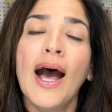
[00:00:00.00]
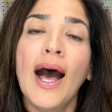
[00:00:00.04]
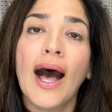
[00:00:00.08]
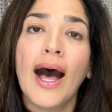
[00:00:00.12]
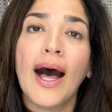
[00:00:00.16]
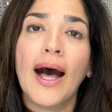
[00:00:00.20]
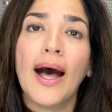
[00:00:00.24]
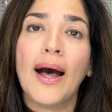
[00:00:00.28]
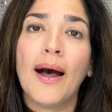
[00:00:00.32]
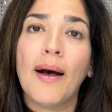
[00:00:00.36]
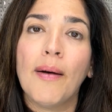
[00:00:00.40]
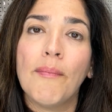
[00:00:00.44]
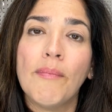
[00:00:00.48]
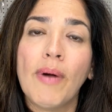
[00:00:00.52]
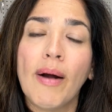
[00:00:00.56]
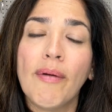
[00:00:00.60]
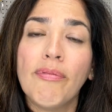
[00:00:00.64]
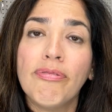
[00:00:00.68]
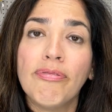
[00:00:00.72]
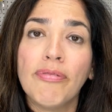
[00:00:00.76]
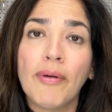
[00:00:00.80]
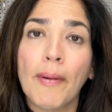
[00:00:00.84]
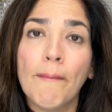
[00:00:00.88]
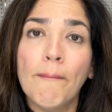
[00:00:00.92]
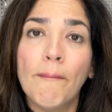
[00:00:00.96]

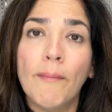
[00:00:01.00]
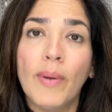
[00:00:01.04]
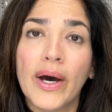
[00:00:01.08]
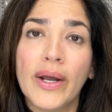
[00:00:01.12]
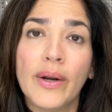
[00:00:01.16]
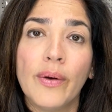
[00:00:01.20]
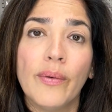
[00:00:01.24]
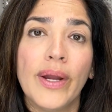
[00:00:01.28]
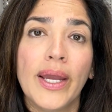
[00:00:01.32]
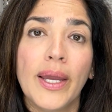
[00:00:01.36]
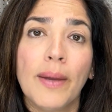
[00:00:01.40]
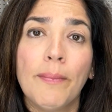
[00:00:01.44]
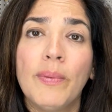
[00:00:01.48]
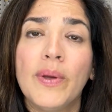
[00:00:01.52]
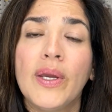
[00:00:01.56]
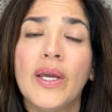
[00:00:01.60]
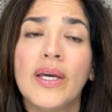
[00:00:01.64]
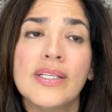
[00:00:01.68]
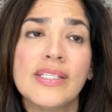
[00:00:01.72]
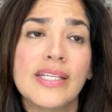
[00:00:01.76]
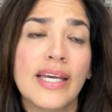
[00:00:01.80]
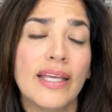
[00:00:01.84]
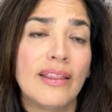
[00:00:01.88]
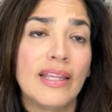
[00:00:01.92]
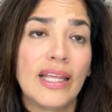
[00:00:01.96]
from Butterick,
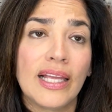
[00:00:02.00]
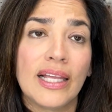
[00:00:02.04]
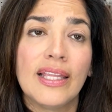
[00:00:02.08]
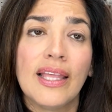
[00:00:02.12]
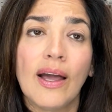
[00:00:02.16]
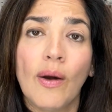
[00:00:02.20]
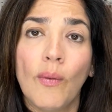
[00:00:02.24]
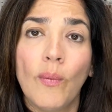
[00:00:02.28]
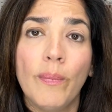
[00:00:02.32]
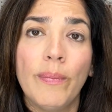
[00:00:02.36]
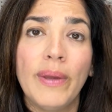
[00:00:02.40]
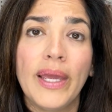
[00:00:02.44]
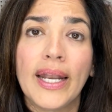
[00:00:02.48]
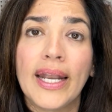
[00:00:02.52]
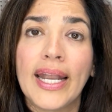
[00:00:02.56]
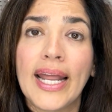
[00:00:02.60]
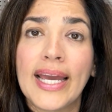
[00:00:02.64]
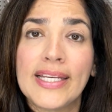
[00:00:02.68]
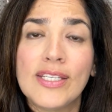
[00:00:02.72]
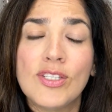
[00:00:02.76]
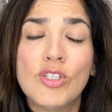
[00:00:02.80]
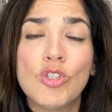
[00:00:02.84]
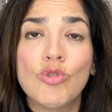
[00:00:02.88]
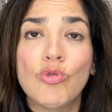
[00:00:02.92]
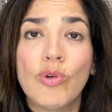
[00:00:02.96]
because I think that would be a
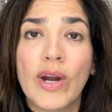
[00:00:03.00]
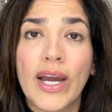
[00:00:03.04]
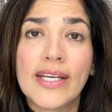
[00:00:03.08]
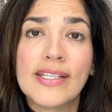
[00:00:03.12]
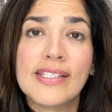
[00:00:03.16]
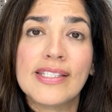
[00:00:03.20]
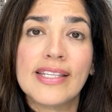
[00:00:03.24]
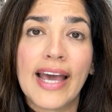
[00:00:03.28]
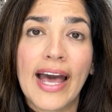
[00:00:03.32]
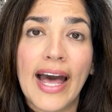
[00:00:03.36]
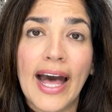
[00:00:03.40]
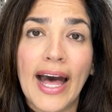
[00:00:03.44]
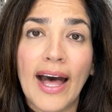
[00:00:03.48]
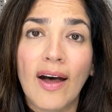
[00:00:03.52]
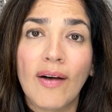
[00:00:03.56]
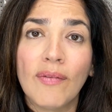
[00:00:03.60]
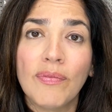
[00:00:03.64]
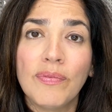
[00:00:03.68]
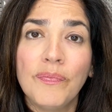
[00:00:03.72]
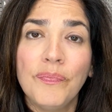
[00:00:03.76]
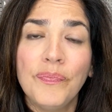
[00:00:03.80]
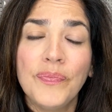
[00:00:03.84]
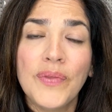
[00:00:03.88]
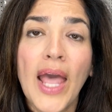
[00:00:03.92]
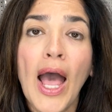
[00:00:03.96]
nice dress to have.
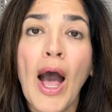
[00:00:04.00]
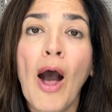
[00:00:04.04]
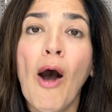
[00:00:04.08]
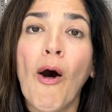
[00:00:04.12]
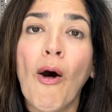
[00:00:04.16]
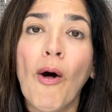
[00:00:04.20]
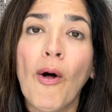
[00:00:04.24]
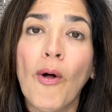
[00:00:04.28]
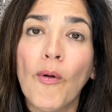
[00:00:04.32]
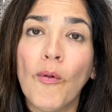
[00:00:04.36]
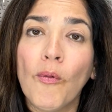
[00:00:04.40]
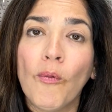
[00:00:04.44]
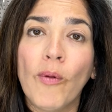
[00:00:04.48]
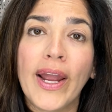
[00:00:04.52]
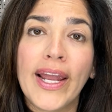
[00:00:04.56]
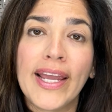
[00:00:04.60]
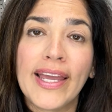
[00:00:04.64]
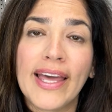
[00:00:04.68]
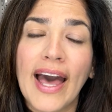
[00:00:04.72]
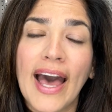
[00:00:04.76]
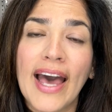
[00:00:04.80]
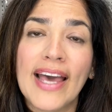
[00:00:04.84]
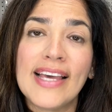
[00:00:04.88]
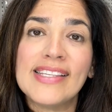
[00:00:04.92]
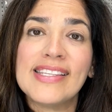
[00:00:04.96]
All right,
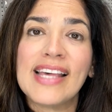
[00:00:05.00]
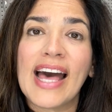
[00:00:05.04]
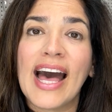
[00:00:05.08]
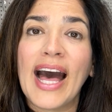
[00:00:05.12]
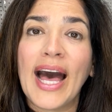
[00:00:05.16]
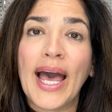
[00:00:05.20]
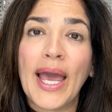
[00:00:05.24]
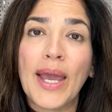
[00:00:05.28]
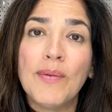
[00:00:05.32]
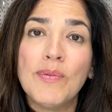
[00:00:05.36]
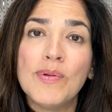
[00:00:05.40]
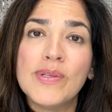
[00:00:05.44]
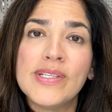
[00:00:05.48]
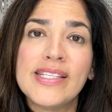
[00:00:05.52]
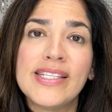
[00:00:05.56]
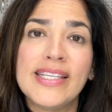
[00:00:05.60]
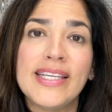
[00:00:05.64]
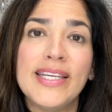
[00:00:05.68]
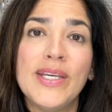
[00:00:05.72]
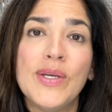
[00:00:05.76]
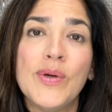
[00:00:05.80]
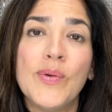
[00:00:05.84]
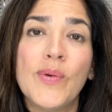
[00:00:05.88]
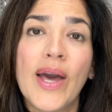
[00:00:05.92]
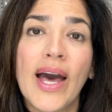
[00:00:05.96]
guys, I will see
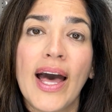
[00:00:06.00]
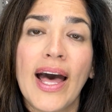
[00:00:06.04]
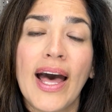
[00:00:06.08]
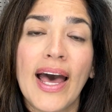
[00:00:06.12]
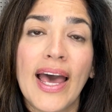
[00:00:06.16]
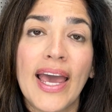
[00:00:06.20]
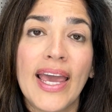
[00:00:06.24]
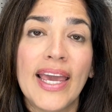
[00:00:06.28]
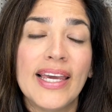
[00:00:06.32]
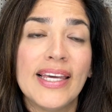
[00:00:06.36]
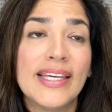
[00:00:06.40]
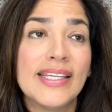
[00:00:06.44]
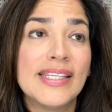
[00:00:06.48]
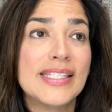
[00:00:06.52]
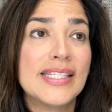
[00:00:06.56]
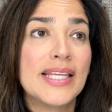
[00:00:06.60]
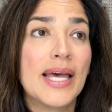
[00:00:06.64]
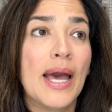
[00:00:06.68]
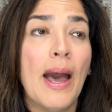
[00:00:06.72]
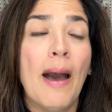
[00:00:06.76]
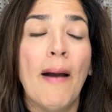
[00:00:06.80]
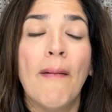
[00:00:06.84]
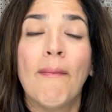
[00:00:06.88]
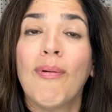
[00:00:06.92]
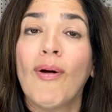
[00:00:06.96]
you guys
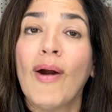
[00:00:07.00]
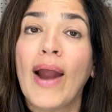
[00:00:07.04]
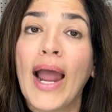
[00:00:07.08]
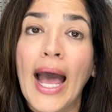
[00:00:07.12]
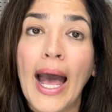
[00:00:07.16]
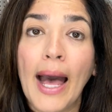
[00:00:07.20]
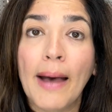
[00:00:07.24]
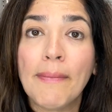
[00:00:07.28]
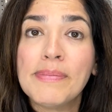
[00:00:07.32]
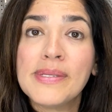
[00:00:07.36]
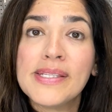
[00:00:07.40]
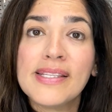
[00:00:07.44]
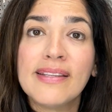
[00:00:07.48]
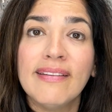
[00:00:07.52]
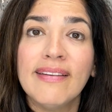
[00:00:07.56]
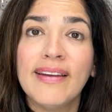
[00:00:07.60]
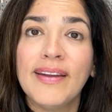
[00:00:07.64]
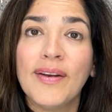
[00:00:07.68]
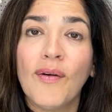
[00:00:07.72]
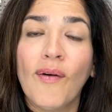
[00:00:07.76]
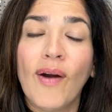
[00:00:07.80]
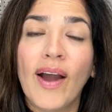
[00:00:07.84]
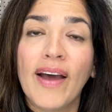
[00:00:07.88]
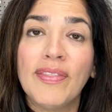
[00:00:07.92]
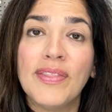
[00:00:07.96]
perhaps
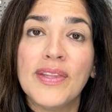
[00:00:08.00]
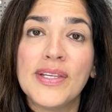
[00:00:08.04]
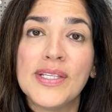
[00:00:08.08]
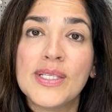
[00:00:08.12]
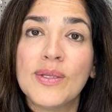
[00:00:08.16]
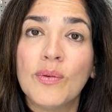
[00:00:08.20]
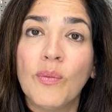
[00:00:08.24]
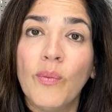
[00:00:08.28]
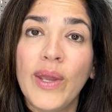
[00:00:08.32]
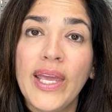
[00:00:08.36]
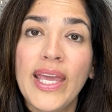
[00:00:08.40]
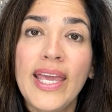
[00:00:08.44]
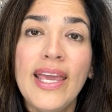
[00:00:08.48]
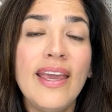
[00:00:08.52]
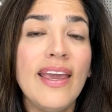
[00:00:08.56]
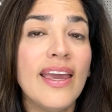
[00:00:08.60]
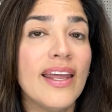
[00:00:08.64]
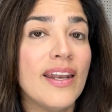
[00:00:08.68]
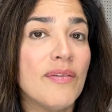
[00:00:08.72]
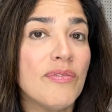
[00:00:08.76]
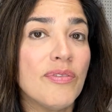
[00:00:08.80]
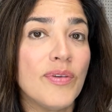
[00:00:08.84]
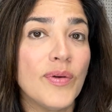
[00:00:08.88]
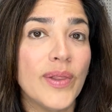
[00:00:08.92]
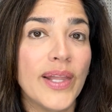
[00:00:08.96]
later on this week.
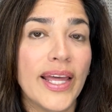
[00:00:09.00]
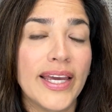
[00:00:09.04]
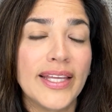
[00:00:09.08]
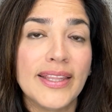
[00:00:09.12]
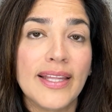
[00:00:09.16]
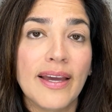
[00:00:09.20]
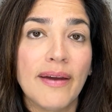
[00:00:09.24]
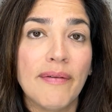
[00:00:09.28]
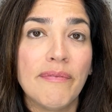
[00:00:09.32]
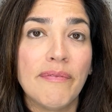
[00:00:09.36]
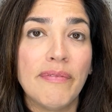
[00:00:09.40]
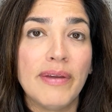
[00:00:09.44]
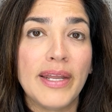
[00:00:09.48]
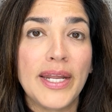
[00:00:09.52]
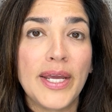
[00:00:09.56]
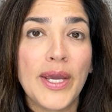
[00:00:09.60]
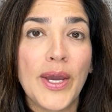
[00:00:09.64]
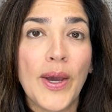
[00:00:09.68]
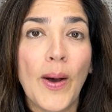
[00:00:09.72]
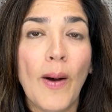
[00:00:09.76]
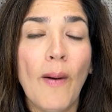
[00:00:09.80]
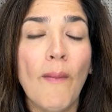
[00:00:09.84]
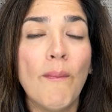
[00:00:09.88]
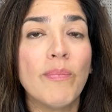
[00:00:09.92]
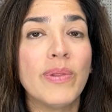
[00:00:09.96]
And if you like that
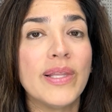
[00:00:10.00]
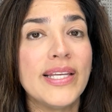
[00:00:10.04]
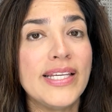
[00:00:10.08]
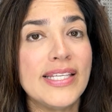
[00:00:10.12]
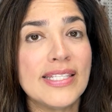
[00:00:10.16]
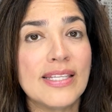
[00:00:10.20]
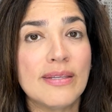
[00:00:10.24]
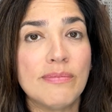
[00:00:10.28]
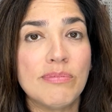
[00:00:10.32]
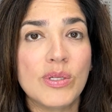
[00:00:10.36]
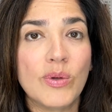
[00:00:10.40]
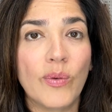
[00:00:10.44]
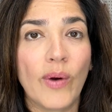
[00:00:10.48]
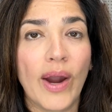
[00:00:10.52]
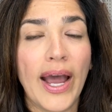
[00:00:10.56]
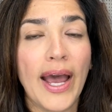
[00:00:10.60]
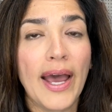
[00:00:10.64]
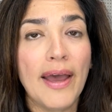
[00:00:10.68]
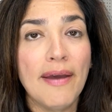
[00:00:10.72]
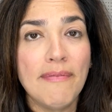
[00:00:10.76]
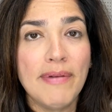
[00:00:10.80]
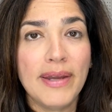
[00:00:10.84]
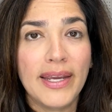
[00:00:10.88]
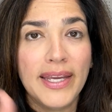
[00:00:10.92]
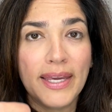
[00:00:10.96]
video, please
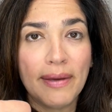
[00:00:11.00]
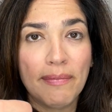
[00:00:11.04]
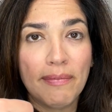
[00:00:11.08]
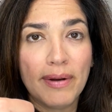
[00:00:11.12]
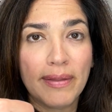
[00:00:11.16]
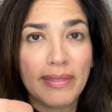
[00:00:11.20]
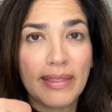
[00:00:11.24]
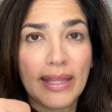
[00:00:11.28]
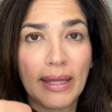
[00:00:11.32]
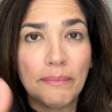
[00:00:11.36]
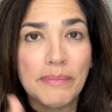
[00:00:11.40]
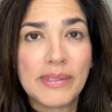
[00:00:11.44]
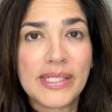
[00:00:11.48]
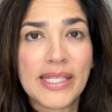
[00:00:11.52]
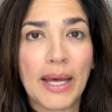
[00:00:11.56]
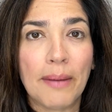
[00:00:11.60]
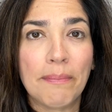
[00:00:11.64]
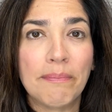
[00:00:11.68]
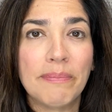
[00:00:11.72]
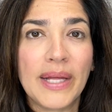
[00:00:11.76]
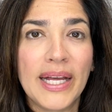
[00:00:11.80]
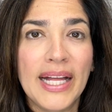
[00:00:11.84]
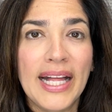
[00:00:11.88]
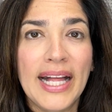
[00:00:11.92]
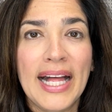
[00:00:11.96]
subscribe and give it a thumbs
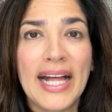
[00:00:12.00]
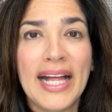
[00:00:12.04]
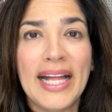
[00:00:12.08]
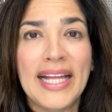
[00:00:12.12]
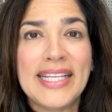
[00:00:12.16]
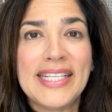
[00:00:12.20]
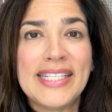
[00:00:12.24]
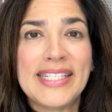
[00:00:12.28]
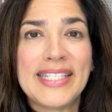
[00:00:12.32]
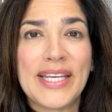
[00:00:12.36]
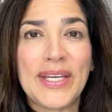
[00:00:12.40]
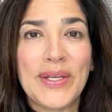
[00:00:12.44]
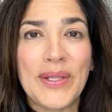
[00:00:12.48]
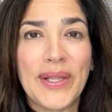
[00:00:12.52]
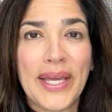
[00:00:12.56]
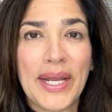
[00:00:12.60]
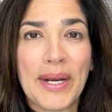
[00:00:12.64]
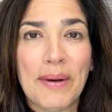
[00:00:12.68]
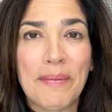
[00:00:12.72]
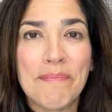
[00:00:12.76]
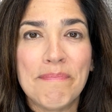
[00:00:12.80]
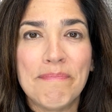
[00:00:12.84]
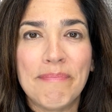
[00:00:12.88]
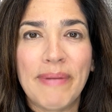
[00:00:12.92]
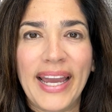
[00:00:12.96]
up. See you
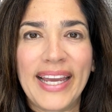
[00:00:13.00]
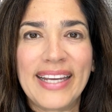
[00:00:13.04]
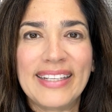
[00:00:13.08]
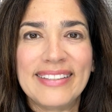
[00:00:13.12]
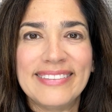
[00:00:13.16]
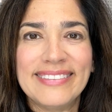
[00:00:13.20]
later. Bye.